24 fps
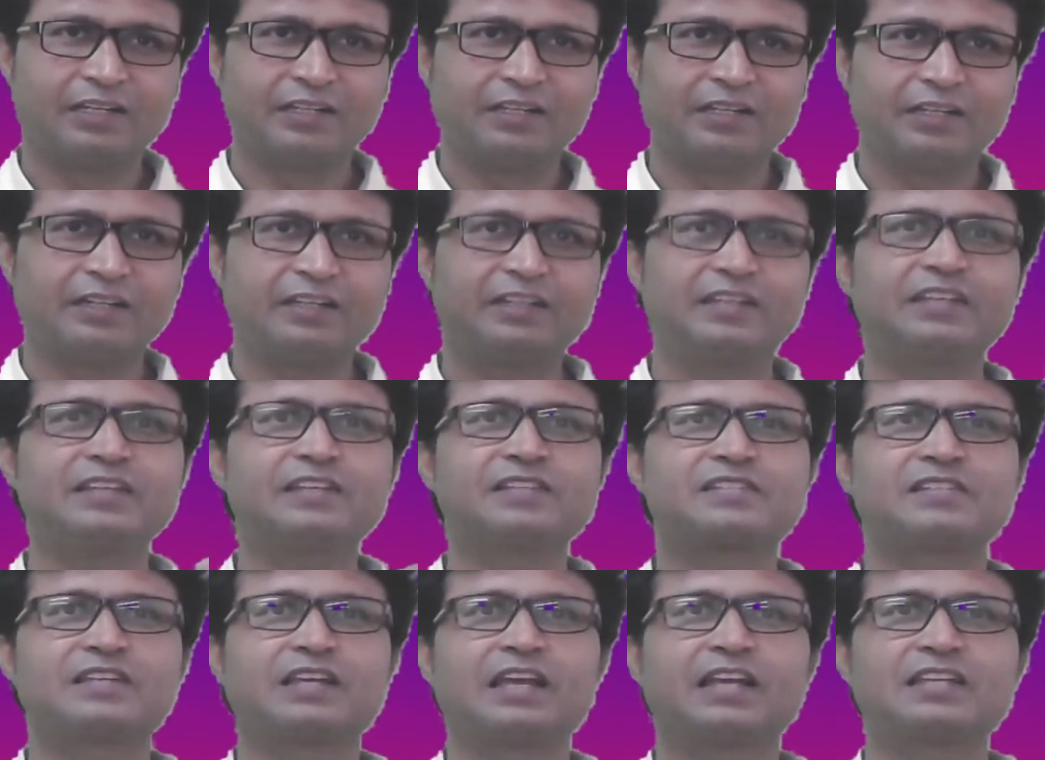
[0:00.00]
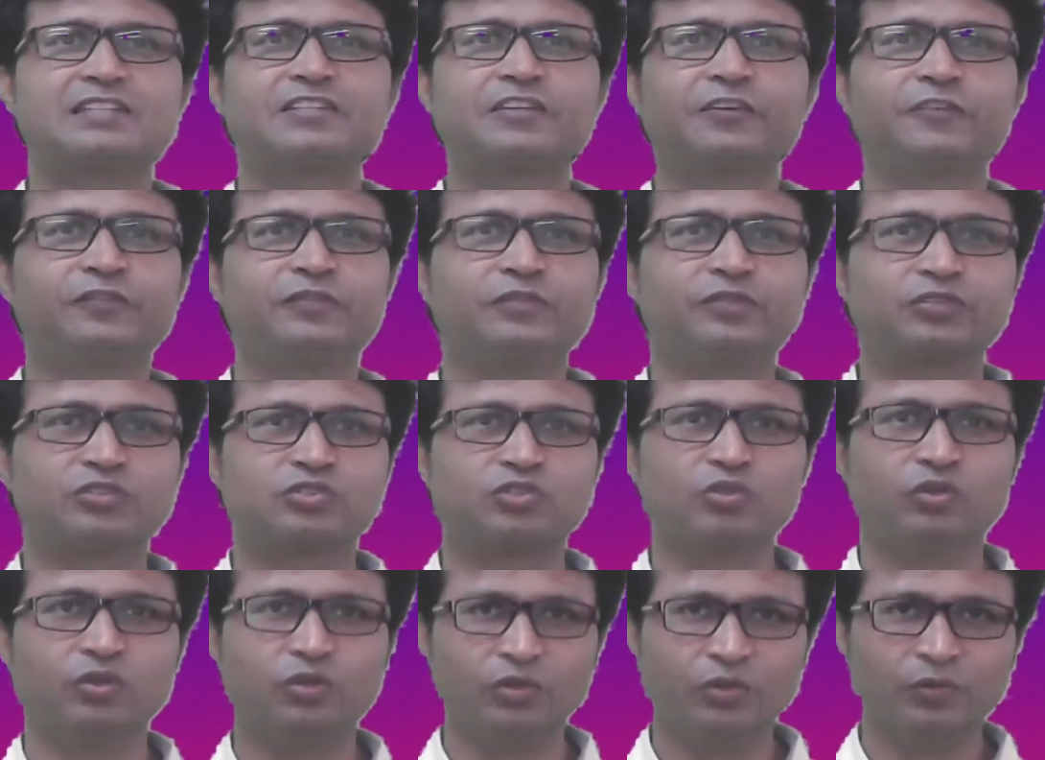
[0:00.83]
it is as if
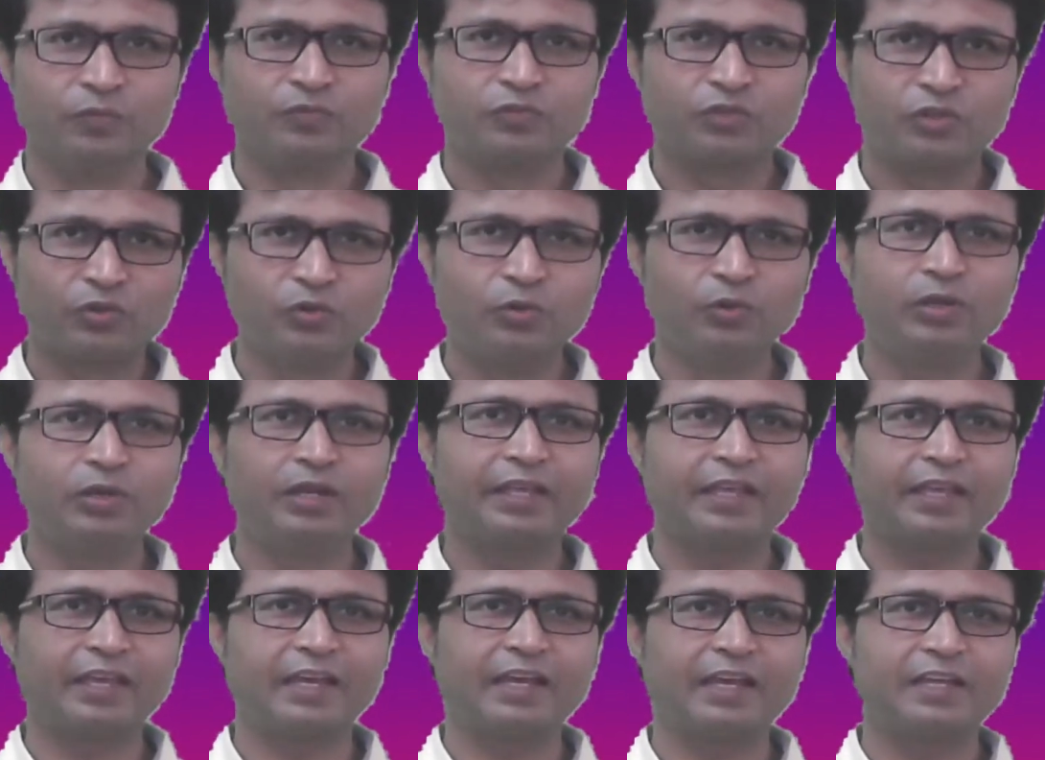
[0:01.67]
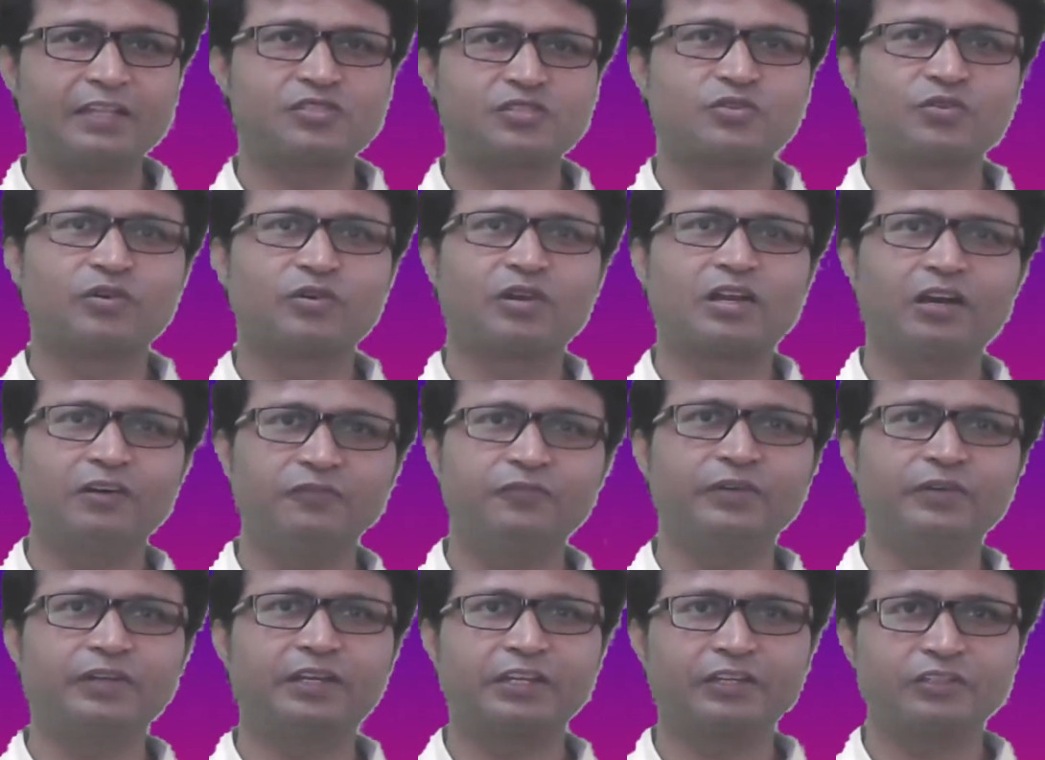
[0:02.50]
so cooling and so
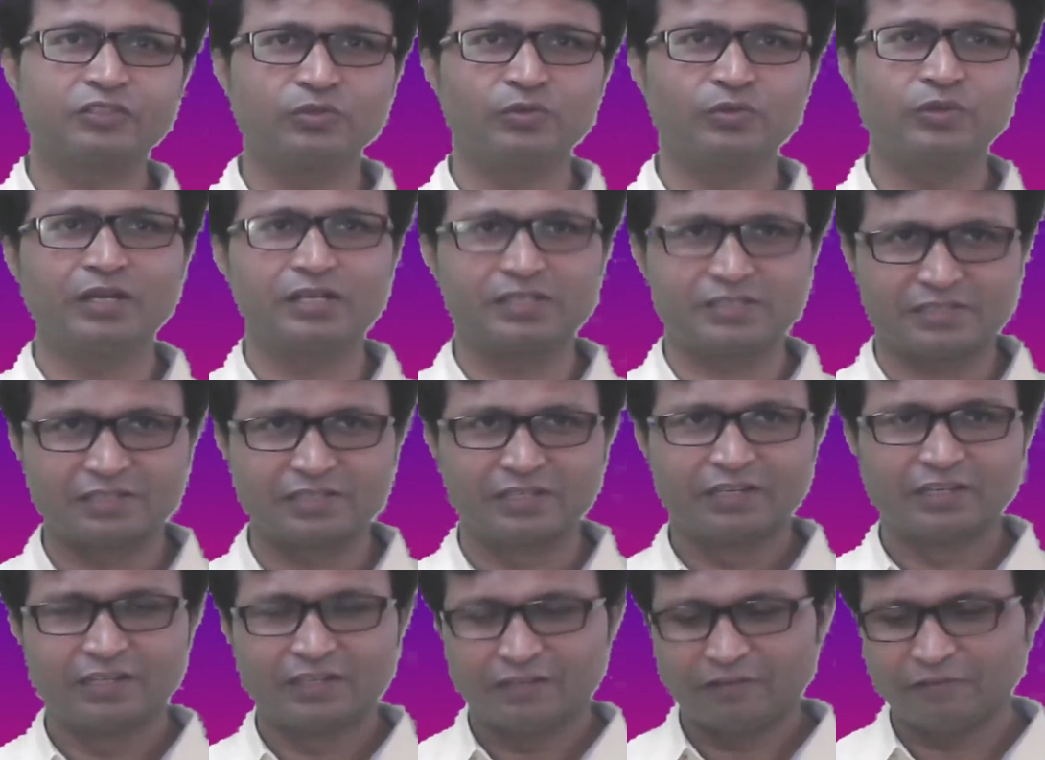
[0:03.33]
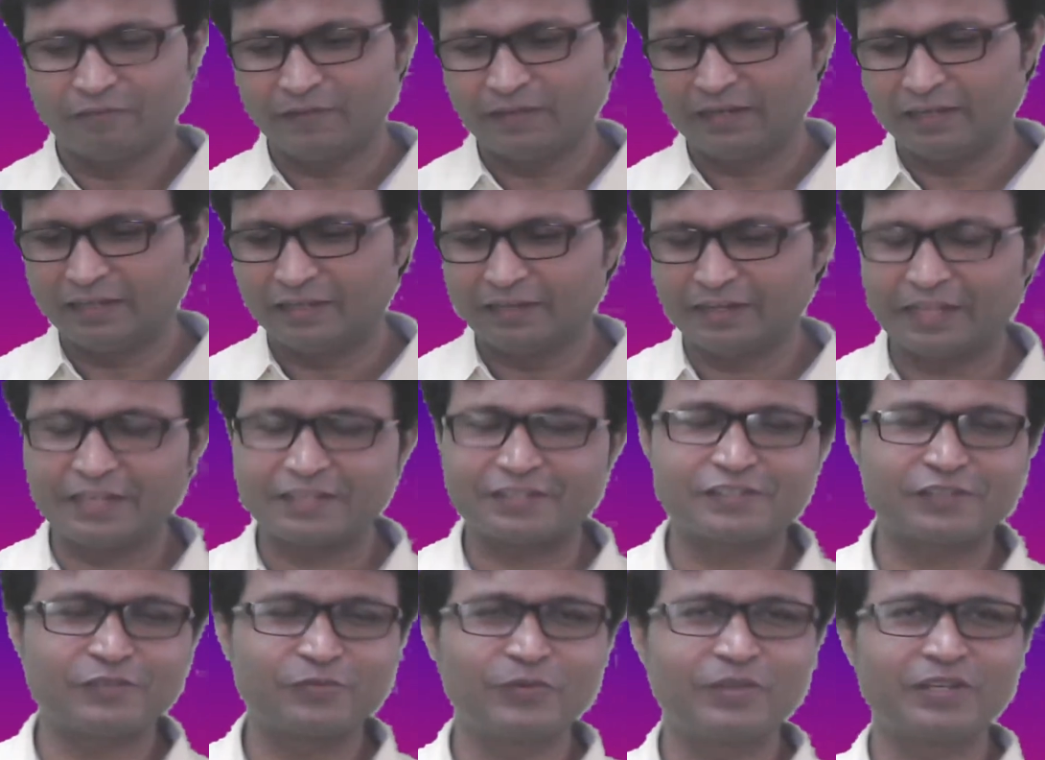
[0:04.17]
comforting to us. Well,
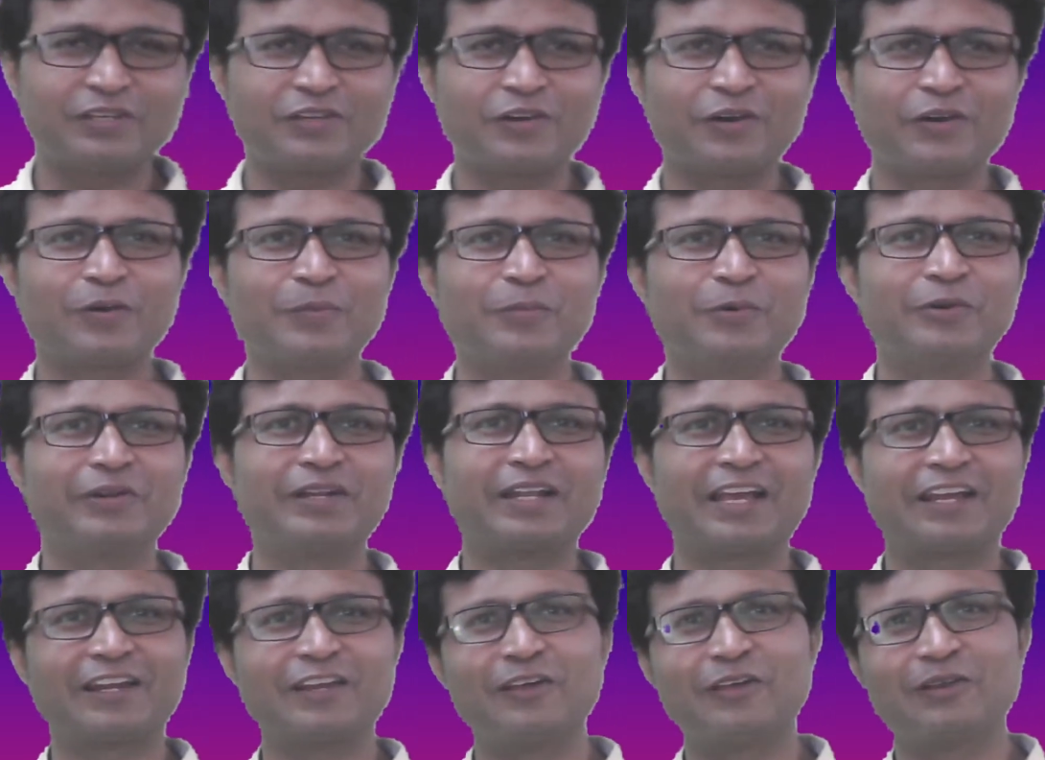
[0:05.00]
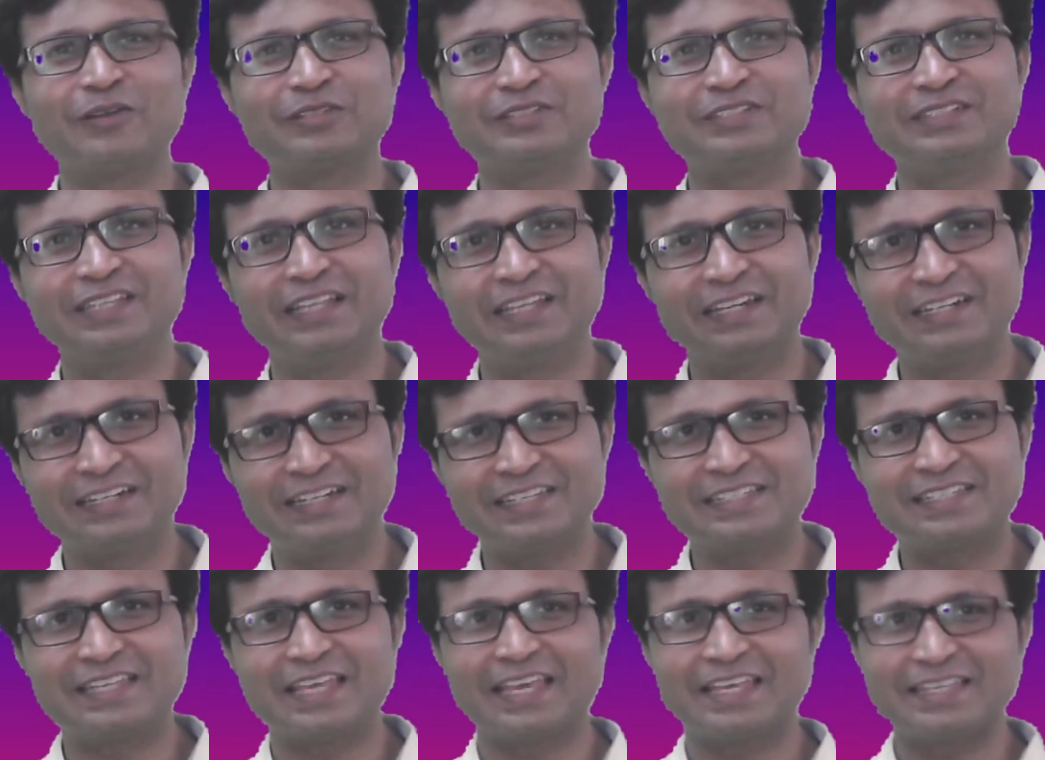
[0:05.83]
next we talk about technology, then it
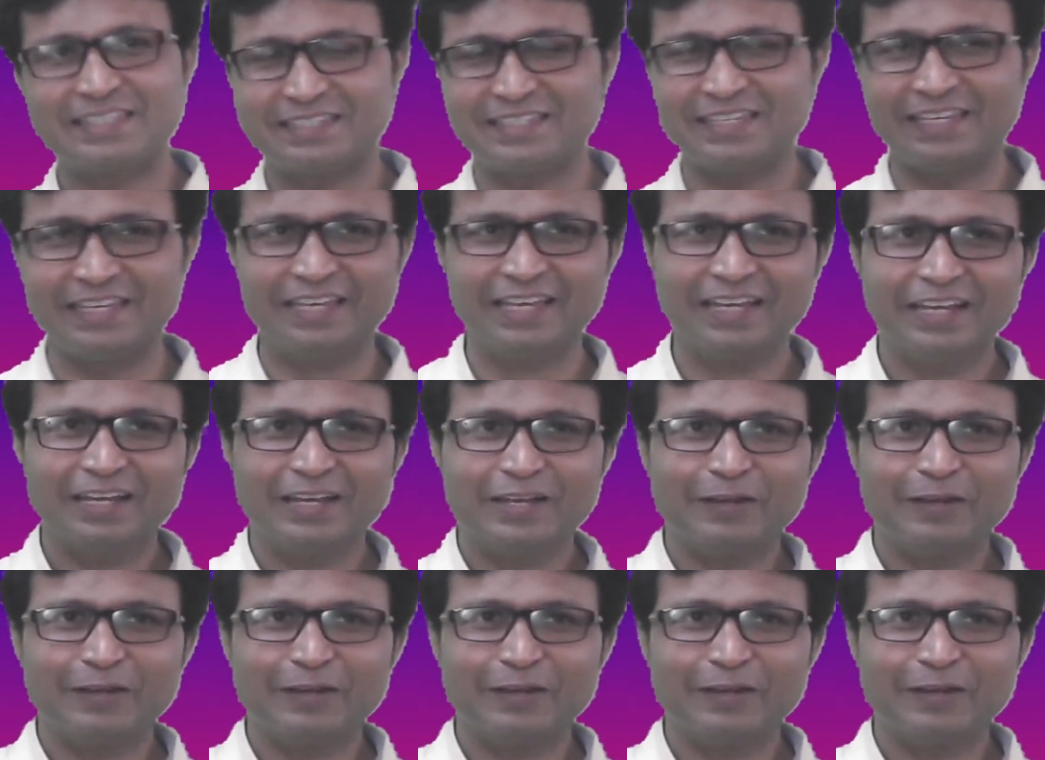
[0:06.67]
is AC.